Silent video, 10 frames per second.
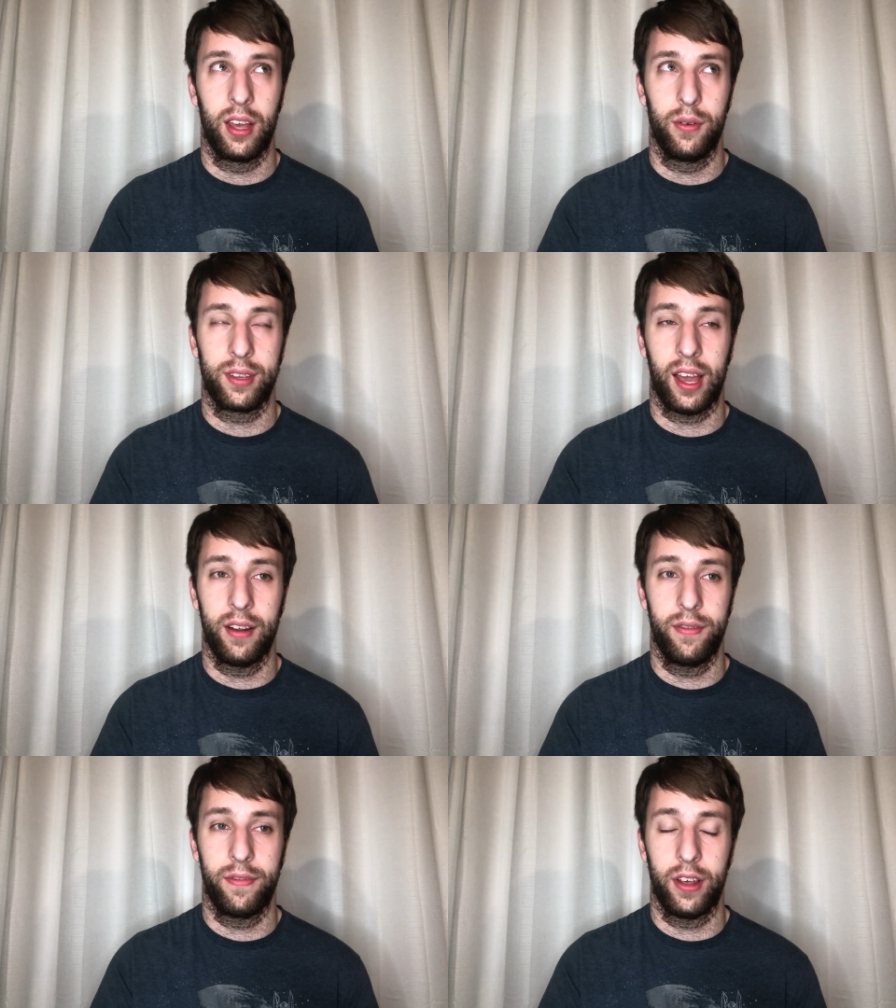It was
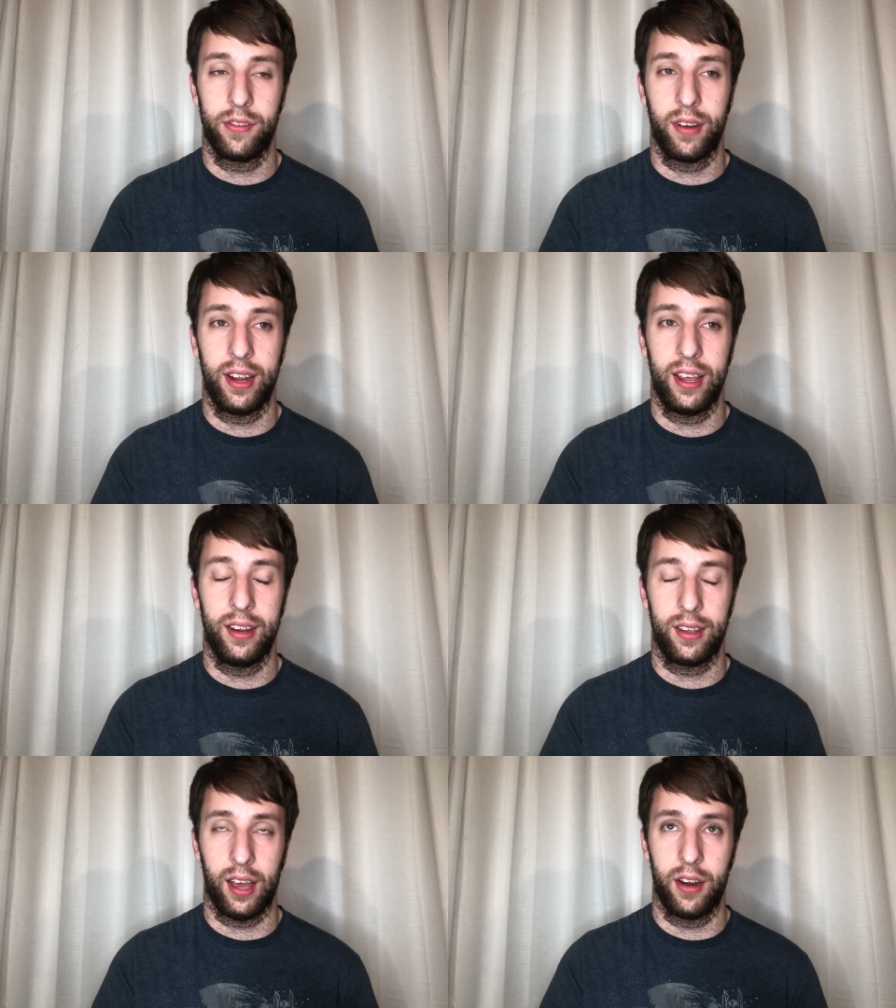kind of
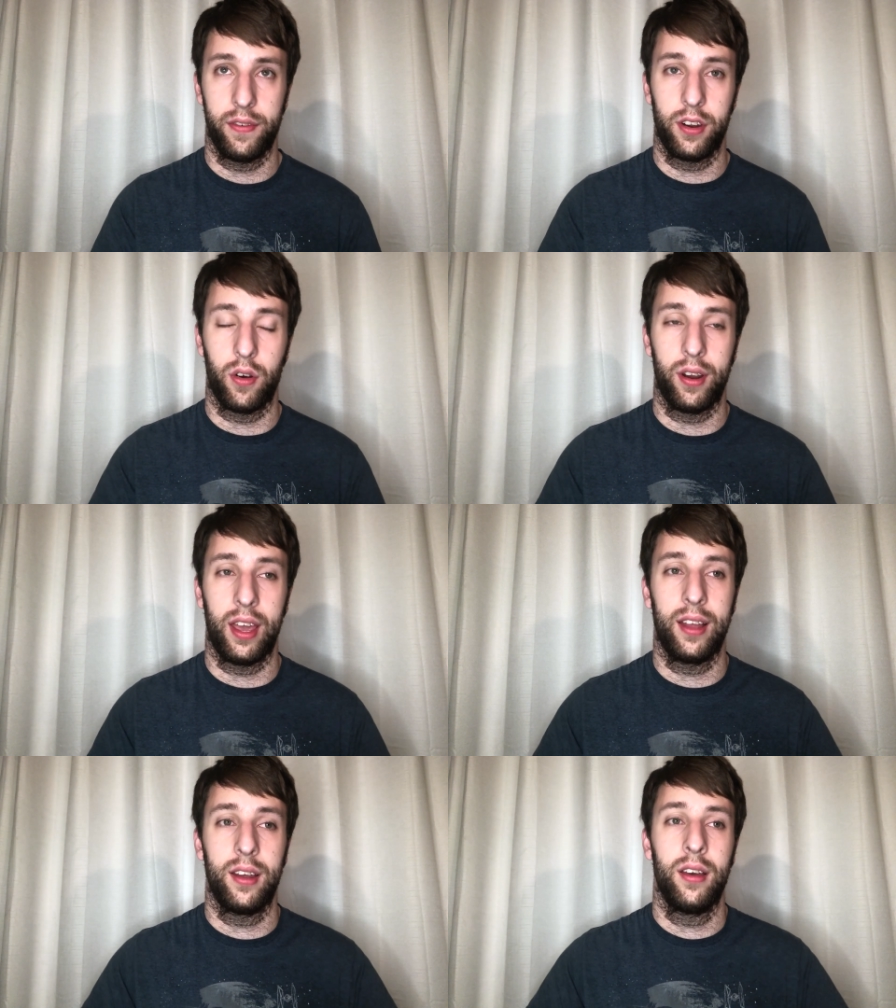frustrating, kind of
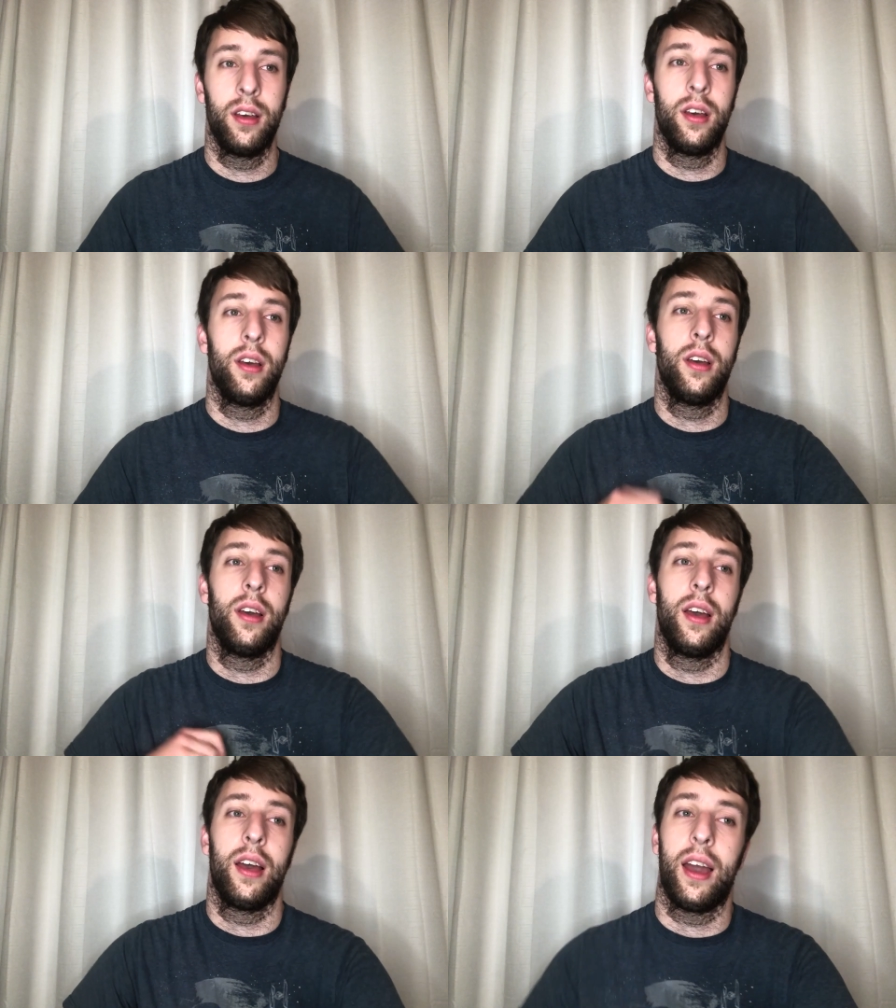annoying.
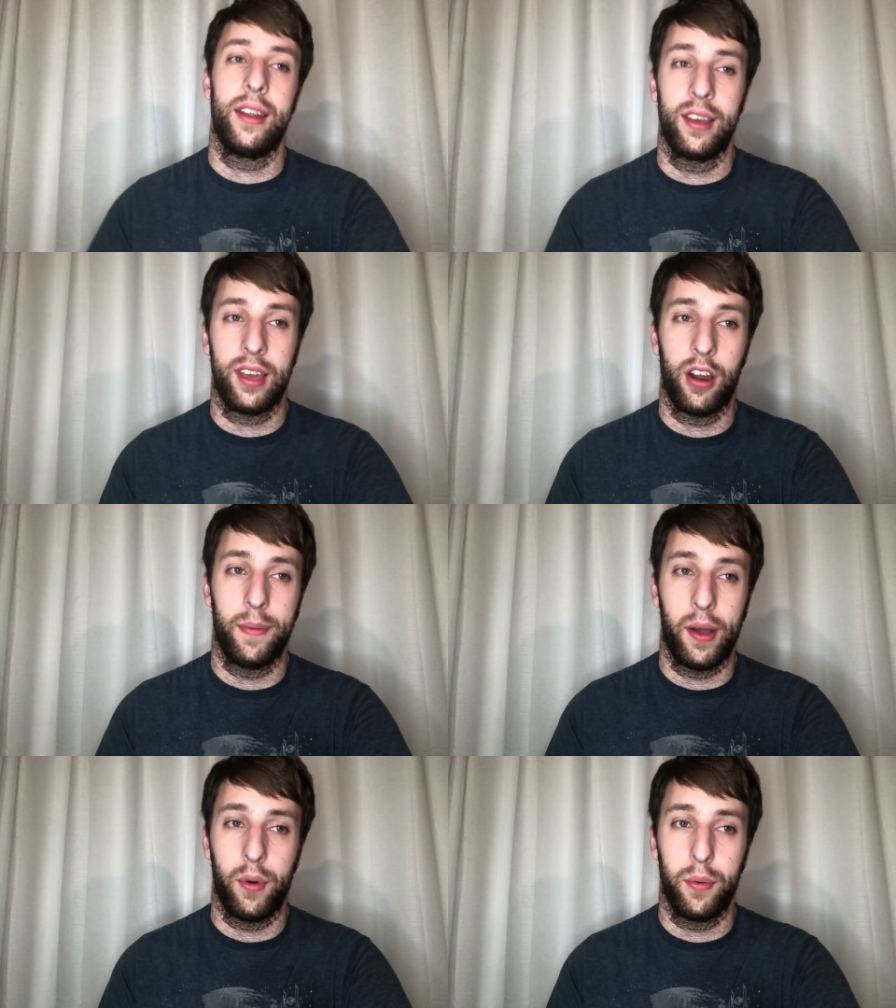I didn't care
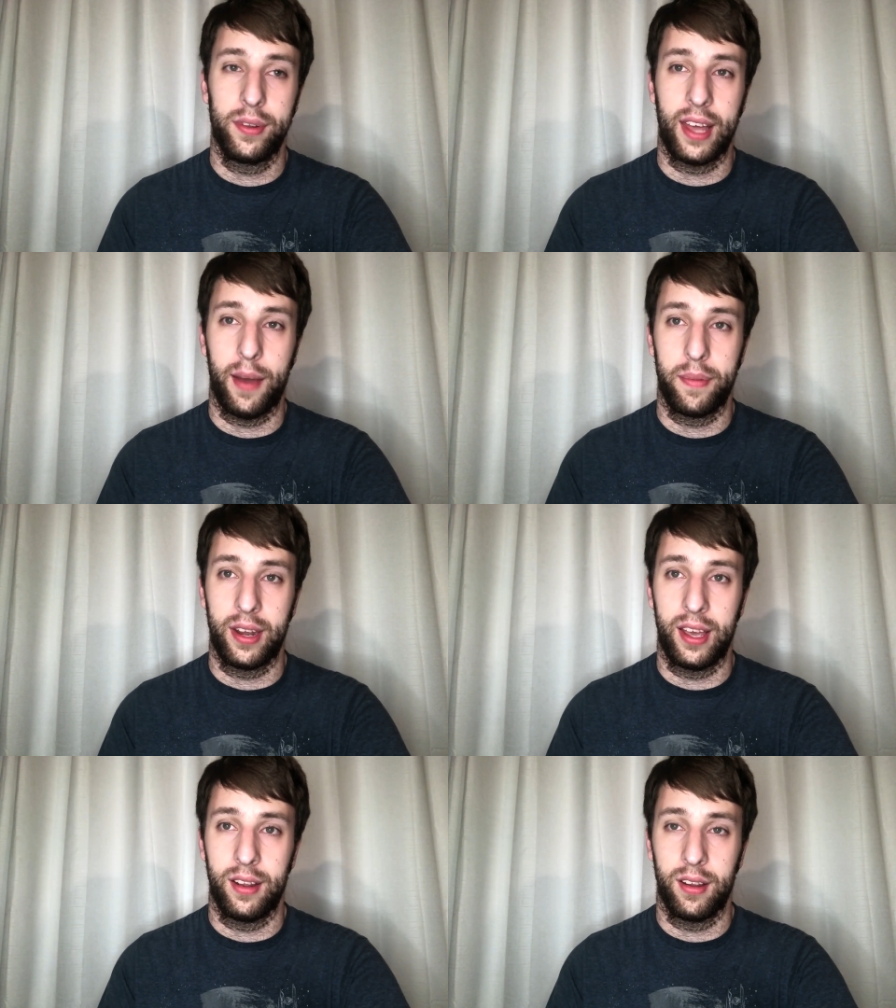about what was
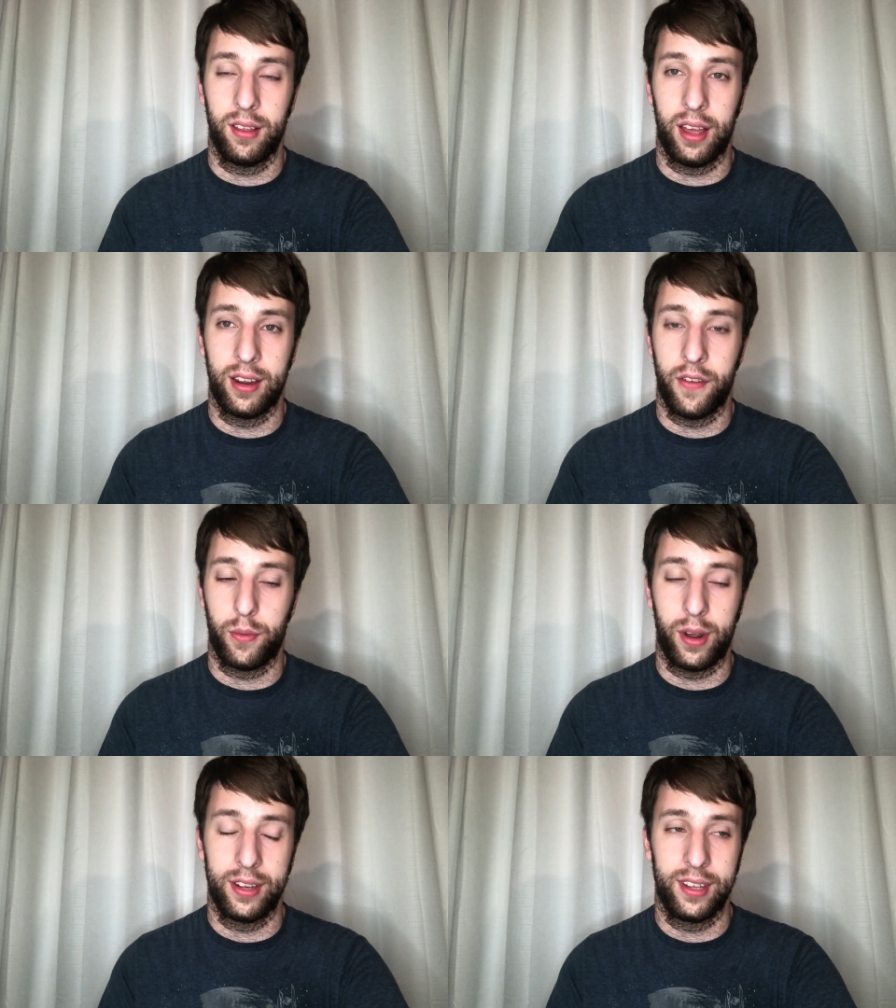happening. I
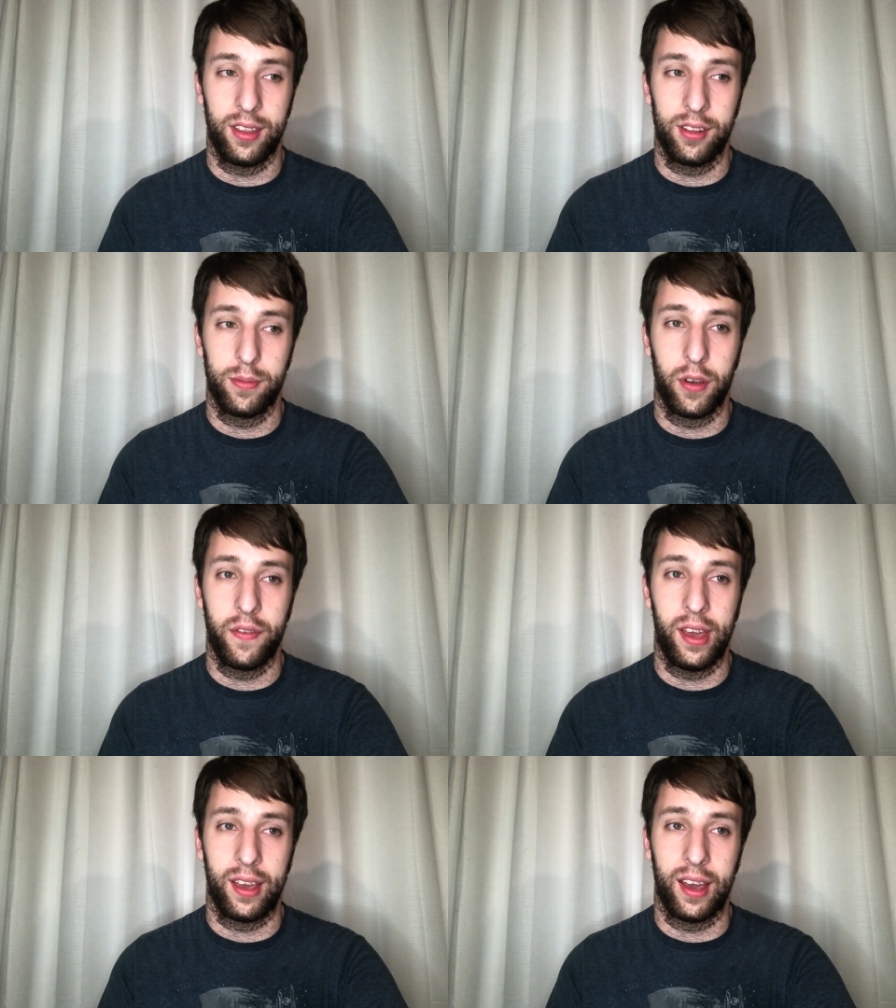never want to see this
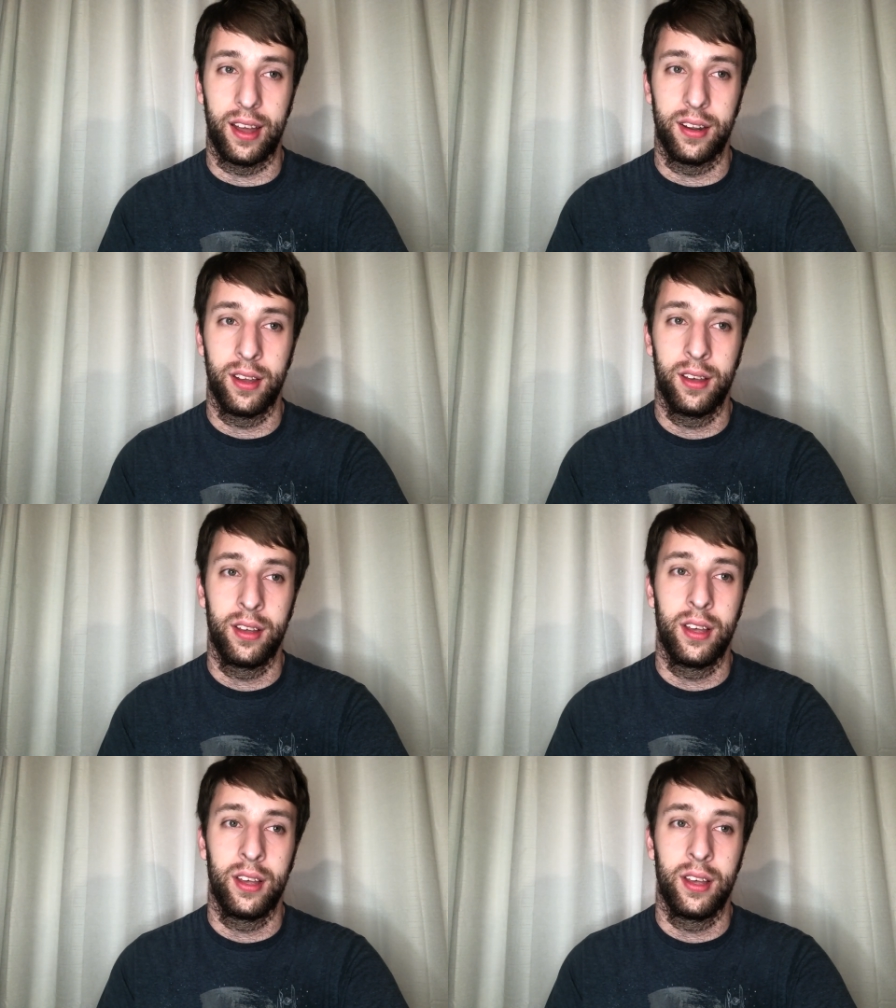movie again.